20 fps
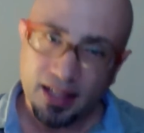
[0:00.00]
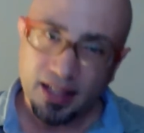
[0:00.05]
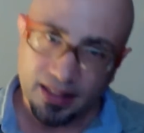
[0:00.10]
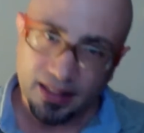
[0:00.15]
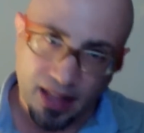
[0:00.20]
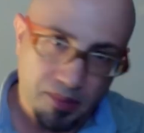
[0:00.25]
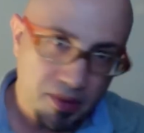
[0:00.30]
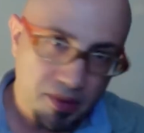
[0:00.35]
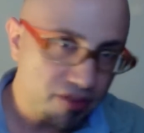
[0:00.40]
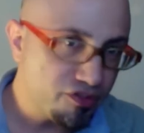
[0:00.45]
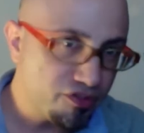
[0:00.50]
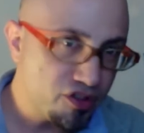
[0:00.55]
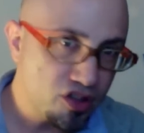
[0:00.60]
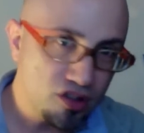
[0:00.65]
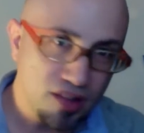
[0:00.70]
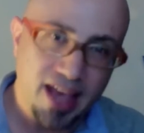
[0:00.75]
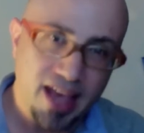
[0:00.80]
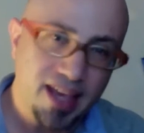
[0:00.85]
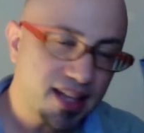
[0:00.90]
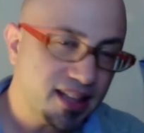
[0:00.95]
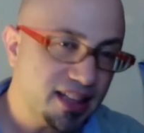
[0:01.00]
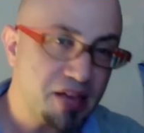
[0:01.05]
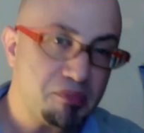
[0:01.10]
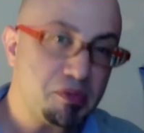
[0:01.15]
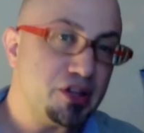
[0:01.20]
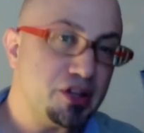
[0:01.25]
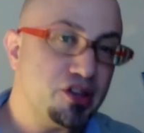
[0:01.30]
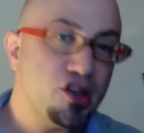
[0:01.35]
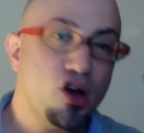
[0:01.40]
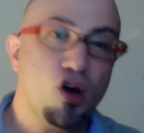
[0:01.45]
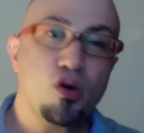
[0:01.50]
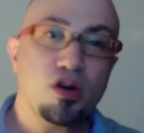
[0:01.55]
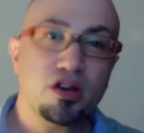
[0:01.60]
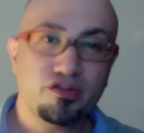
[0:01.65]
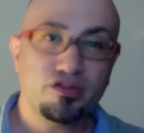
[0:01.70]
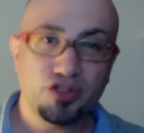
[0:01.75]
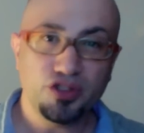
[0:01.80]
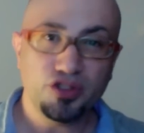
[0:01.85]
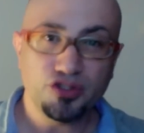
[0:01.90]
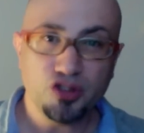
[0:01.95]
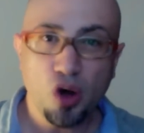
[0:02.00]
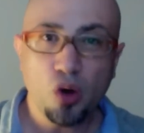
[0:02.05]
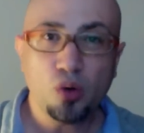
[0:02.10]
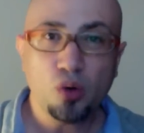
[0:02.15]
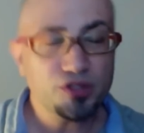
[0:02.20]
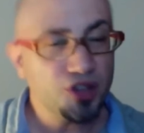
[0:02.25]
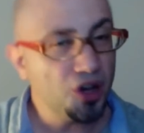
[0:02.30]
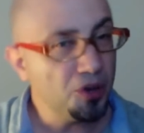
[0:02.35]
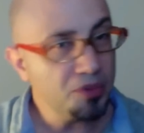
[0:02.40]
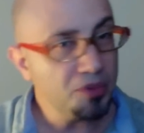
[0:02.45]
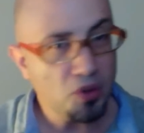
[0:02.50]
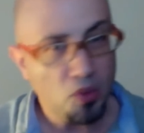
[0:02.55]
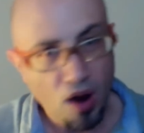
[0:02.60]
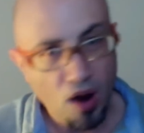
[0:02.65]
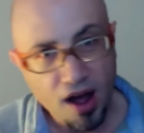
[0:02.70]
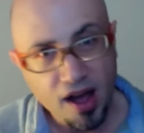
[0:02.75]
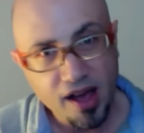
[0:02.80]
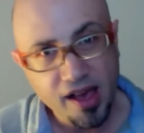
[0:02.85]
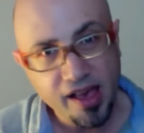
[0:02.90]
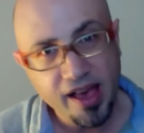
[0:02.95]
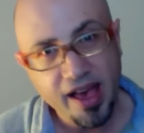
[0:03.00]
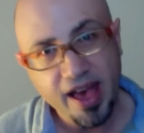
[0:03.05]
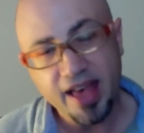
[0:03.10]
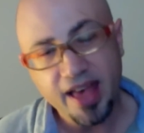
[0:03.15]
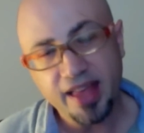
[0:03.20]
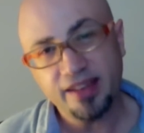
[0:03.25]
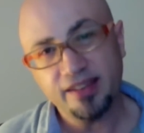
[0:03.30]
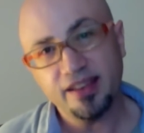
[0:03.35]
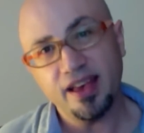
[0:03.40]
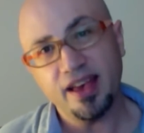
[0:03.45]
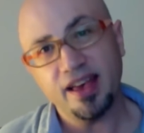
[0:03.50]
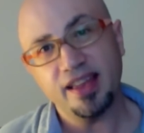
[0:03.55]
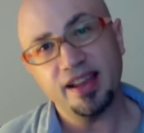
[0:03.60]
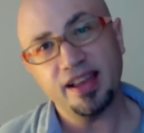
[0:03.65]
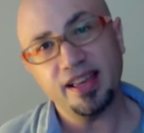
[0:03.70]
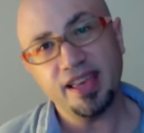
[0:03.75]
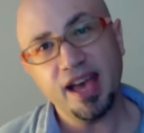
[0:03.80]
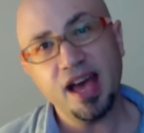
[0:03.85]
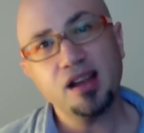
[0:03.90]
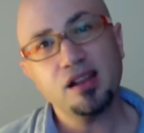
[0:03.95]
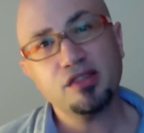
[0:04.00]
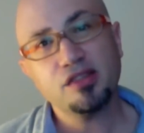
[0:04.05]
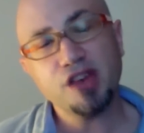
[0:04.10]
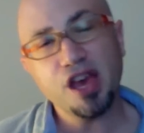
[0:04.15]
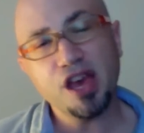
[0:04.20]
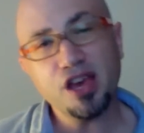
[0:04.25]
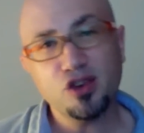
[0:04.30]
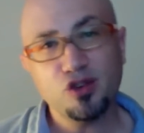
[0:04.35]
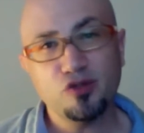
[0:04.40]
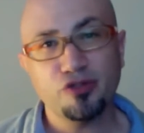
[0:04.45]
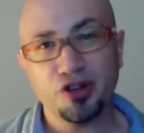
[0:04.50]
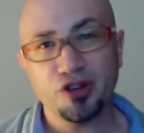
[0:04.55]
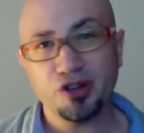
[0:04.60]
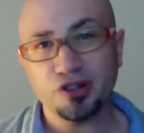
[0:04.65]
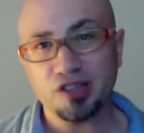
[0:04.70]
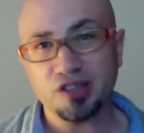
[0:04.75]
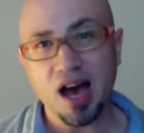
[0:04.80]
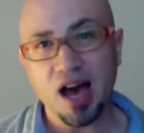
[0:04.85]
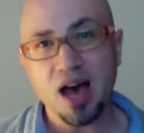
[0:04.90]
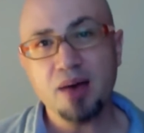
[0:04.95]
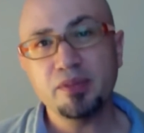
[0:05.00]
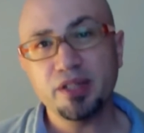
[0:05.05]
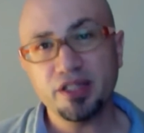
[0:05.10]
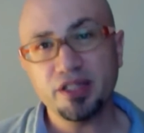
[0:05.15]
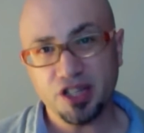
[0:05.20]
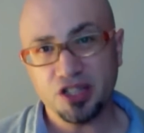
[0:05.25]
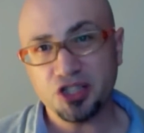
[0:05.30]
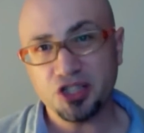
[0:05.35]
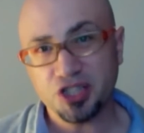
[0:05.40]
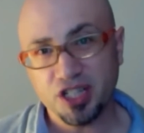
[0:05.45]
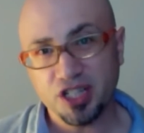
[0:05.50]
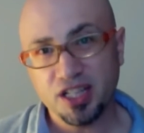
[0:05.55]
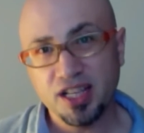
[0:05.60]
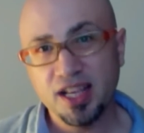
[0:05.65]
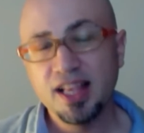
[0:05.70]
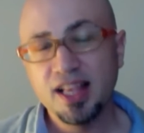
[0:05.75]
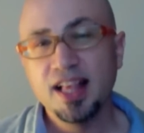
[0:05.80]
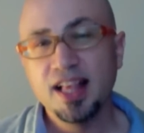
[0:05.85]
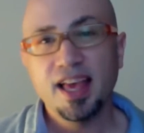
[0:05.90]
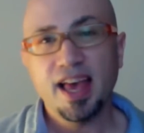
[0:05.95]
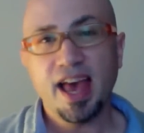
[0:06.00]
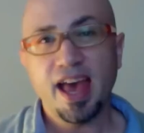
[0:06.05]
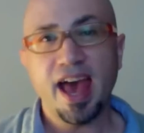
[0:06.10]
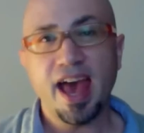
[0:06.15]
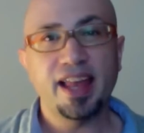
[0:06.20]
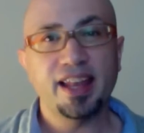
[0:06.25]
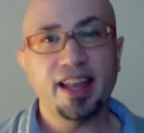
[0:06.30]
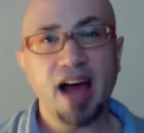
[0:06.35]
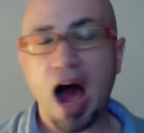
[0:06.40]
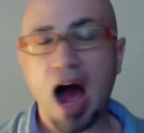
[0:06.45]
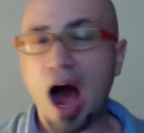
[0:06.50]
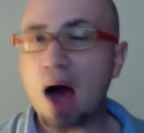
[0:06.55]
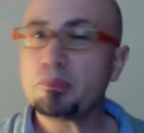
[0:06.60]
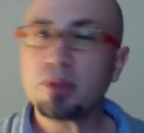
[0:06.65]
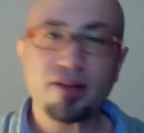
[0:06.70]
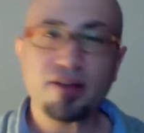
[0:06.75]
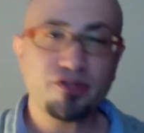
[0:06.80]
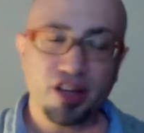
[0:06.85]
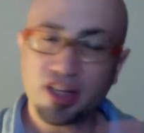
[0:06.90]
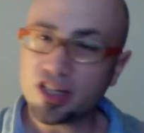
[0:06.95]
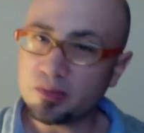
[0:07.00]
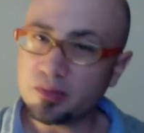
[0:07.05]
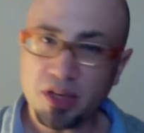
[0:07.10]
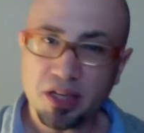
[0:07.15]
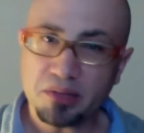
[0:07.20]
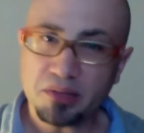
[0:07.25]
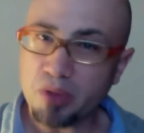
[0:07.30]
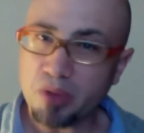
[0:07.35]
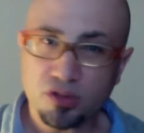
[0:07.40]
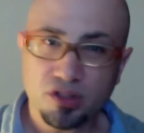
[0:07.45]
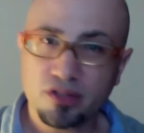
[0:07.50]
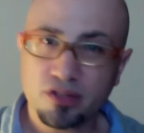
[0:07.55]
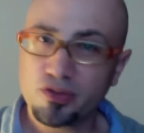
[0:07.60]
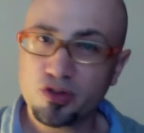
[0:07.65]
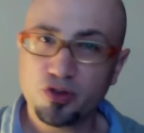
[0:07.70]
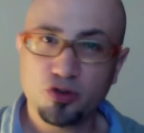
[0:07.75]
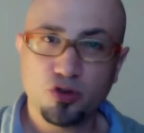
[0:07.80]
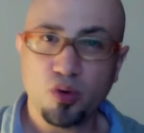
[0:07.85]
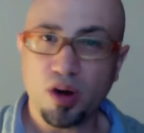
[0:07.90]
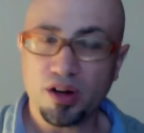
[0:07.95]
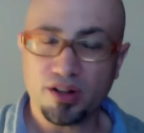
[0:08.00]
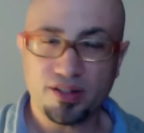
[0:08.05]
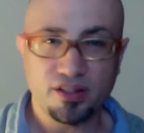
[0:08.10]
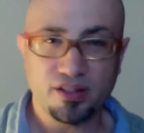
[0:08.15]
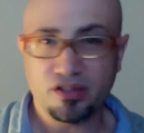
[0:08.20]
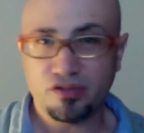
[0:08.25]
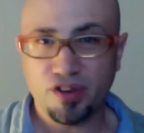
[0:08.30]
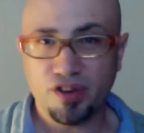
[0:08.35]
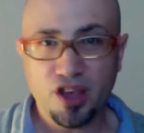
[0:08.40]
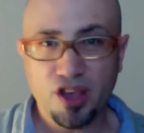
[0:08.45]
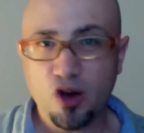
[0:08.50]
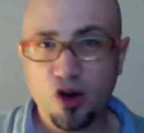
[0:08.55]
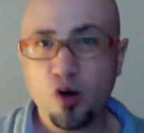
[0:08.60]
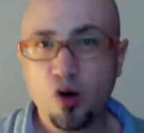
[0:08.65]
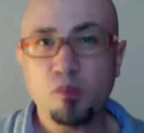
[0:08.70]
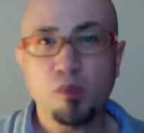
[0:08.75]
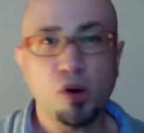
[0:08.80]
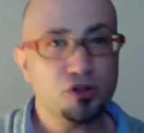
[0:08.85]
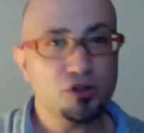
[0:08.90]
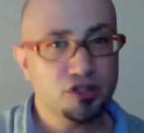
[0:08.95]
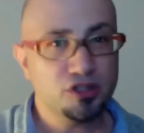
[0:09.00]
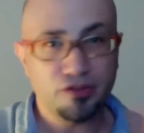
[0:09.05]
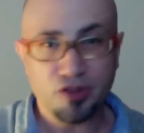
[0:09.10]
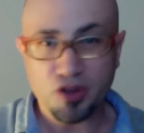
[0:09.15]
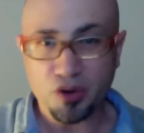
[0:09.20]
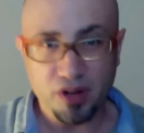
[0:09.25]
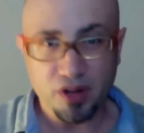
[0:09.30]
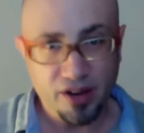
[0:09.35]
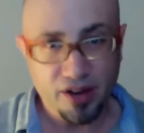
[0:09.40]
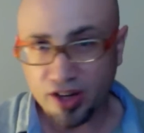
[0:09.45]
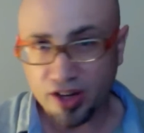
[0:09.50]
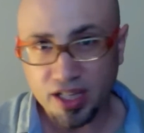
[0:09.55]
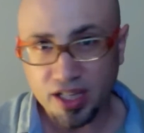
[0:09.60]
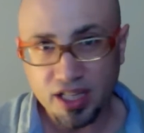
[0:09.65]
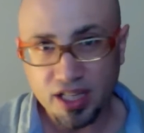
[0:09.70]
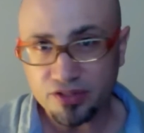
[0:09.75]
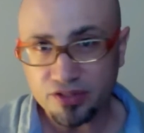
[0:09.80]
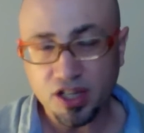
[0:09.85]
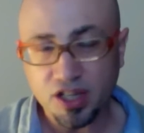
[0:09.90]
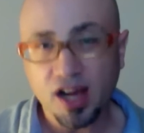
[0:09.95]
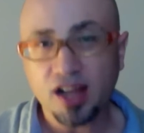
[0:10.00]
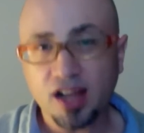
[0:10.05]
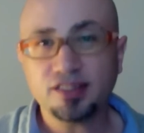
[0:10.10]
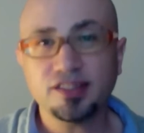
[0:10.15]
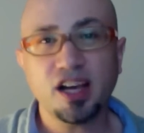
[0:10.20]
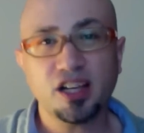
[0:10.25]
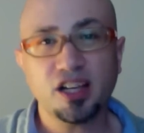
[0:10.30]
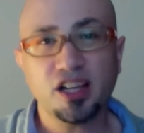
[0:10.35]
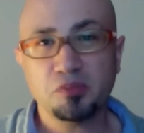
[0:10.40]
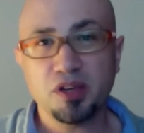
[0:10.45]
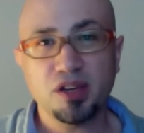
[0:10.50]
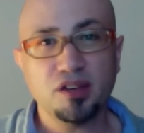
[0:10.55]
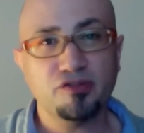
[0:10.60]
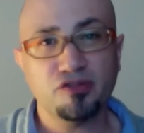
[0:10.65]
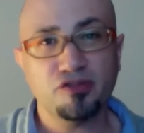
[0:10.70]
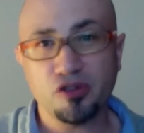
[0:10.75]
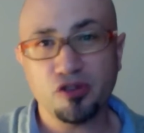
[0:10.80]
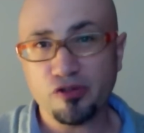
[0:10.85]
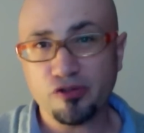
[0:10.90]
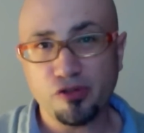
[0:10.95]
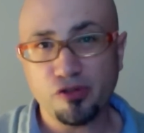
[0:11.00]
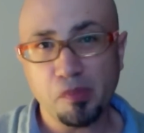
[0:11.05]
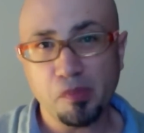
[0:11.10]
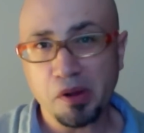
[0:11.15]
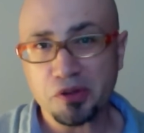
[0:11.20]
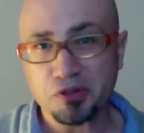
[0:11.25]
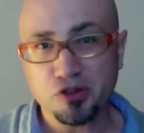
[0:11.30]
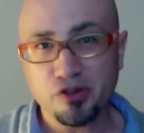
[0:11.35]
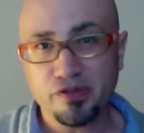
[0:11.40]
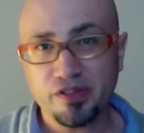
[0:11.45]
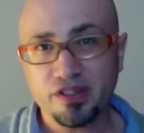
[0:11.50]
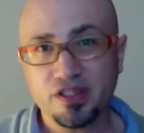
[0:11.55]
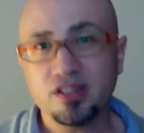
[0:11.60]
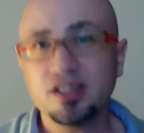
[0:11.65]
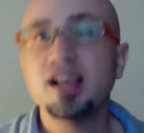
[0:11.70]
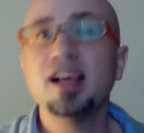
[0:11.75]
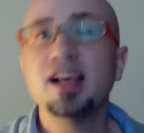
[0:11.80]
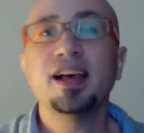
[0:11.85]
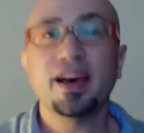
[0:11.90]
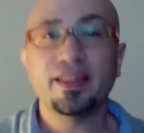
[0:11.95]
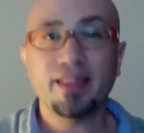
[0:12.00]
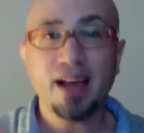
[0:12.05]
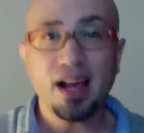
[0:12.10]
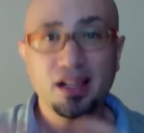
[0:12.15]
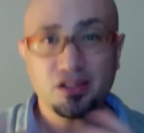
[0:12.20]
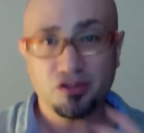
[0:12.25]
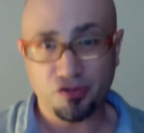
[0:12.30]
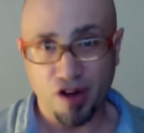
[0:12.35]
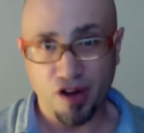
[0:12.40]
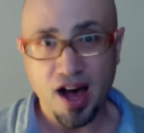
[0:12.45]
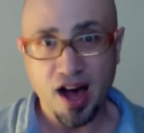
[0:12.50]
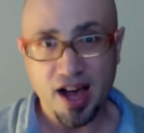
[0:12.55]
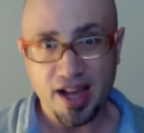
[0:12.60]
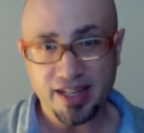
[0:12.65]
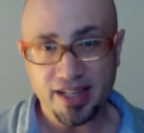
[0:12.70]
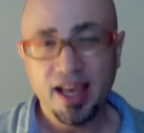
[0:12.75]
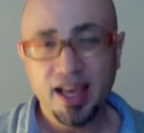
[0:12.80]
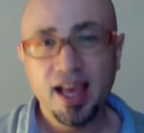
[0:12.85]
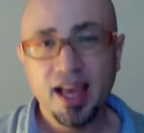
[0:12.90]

If you like it, let me know. If you don't, tell me why. And again, thank you for your time and attention. And I'm never going to meet most of you who watch this video. Most of you are never going to even contact me for my services. And that's fine.